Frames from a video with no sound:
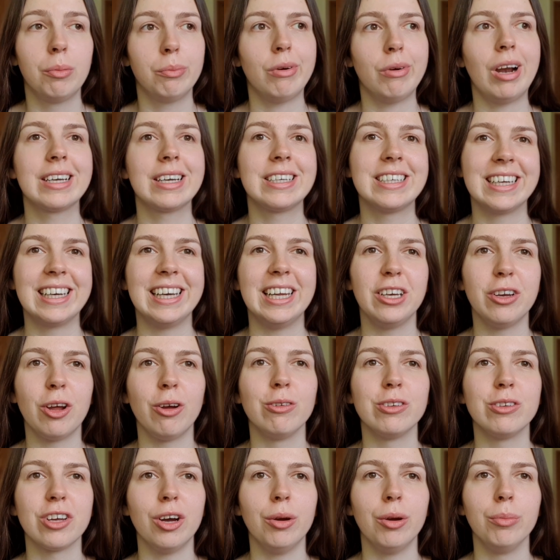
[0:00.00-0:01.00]
practically no
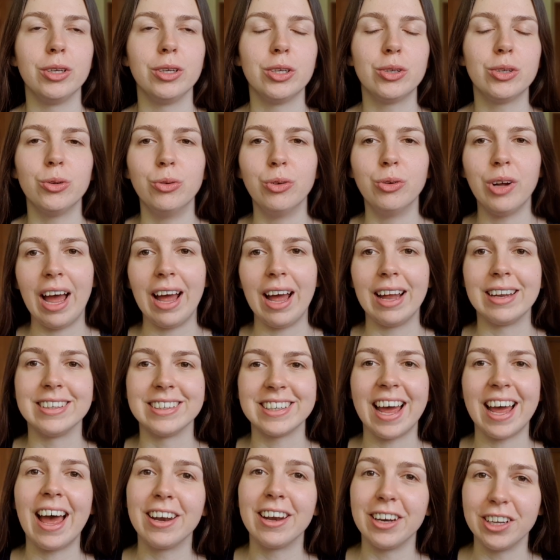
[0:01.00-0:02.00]
time at all and
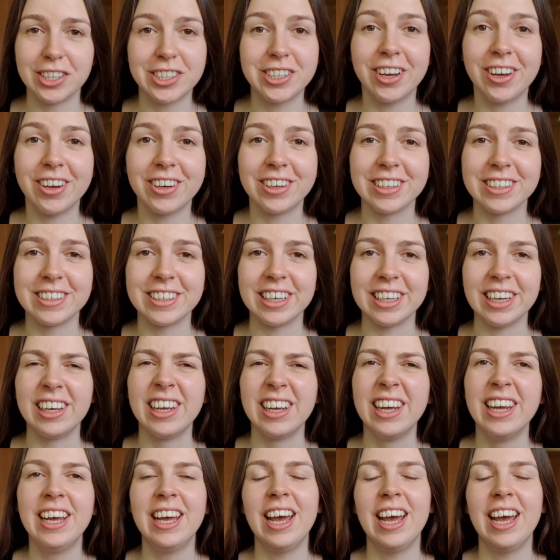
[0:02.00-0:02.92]
an eternity,